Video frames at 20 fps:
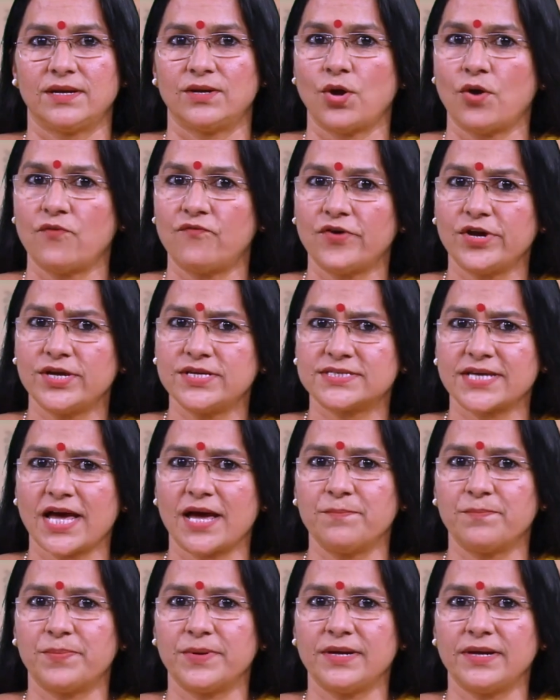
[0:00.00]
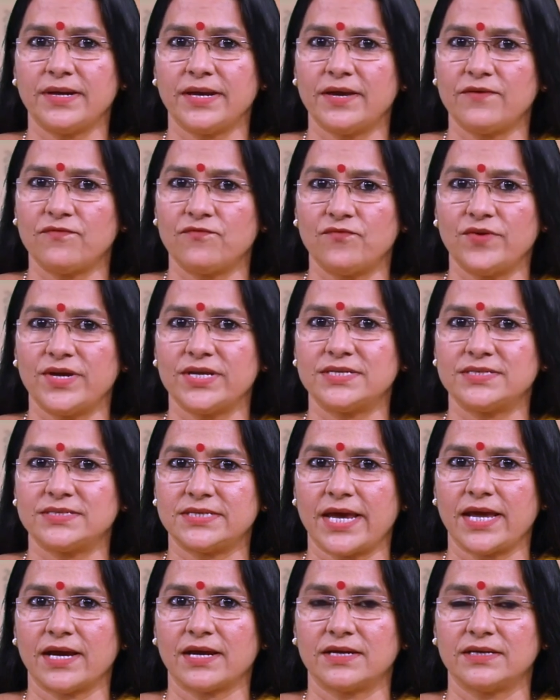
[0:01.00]
Now for example, if we
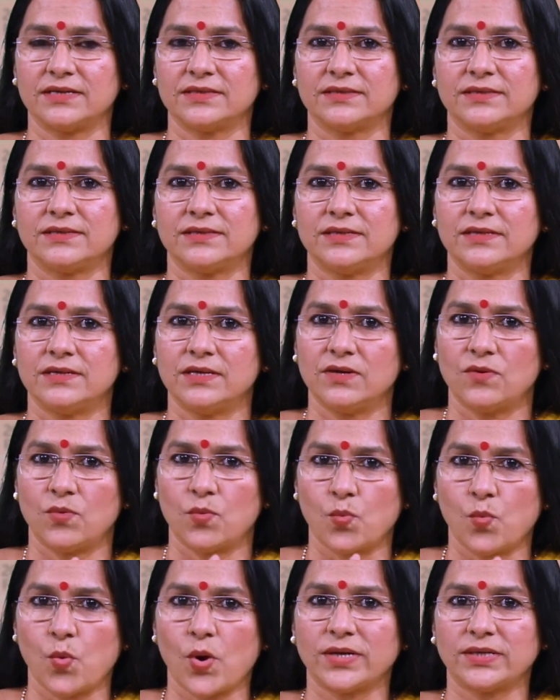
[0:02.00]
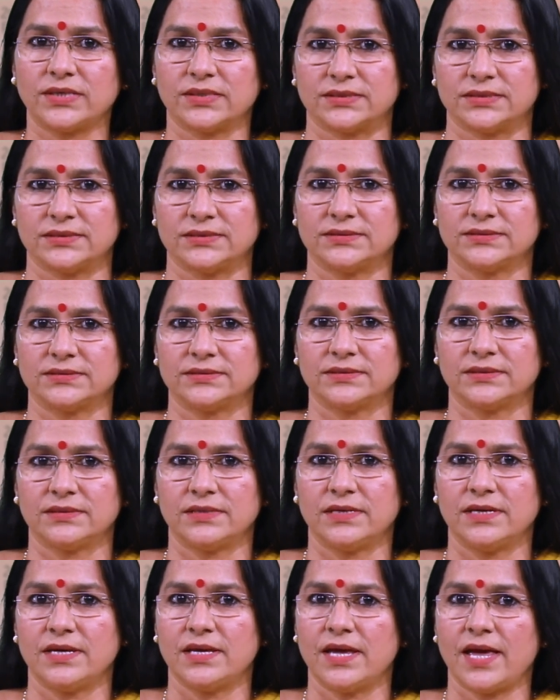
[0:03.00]
take water,
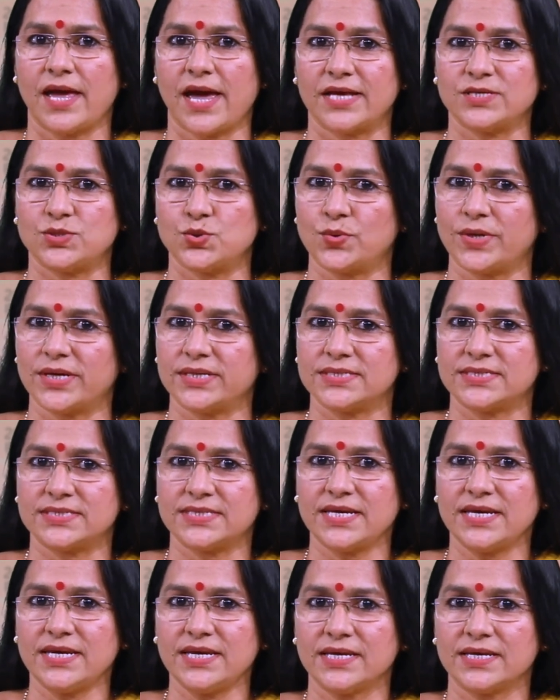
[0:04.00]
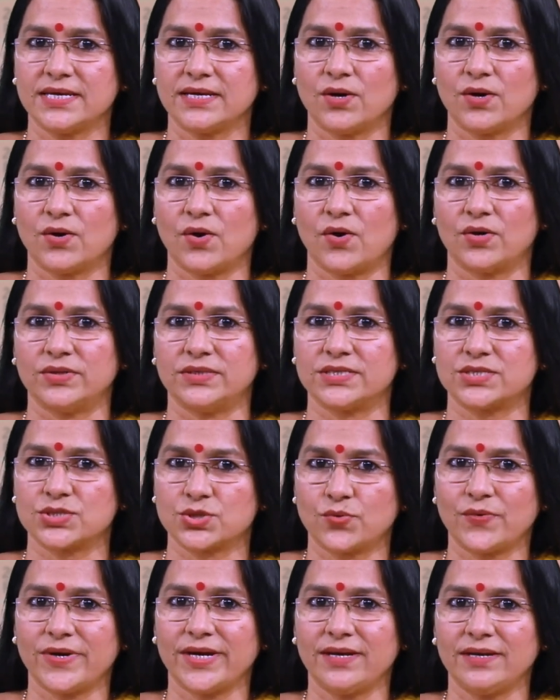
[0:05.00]
as you can see on the
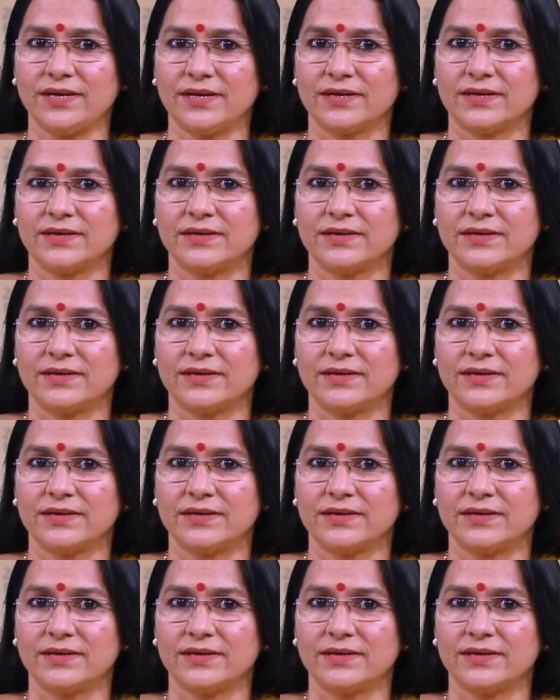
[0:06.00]
screen,